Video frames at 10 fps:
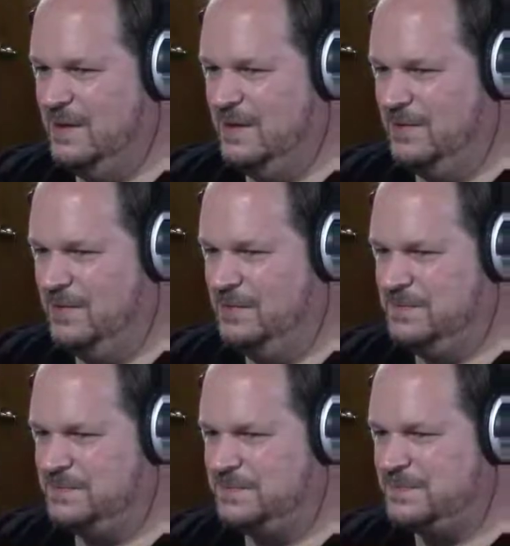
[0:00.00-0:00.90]
Oh,
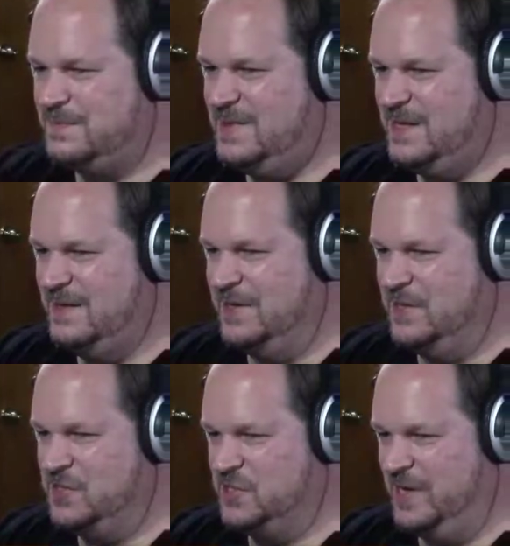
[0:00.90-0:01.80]
he
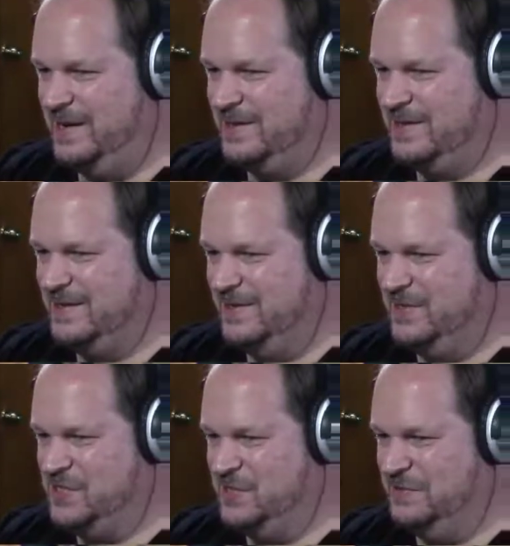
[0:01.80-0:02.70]
does that kind
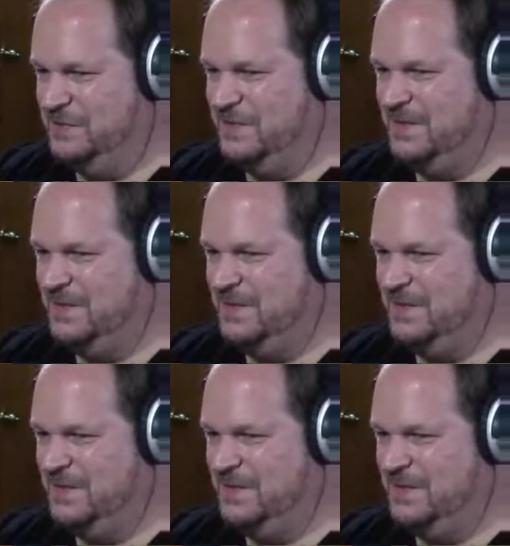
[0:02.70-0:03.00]
of stuff.